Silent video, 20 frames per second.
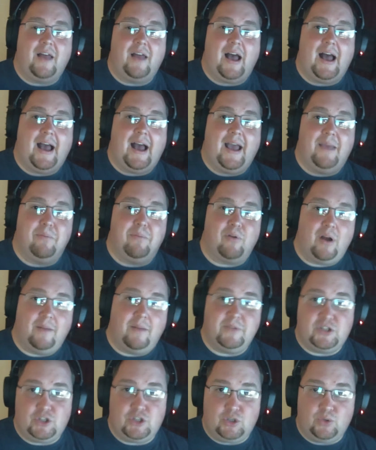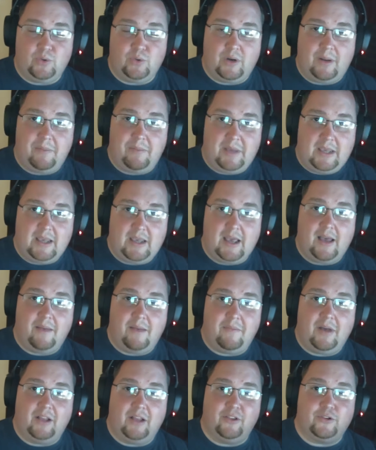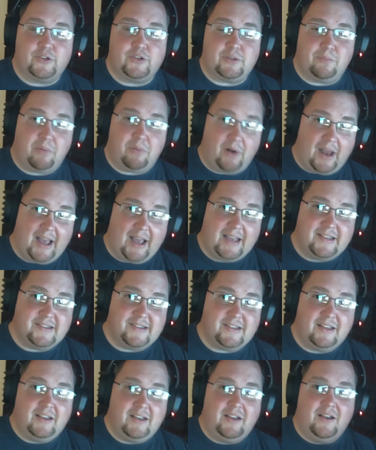I promised you in a PM a little surprise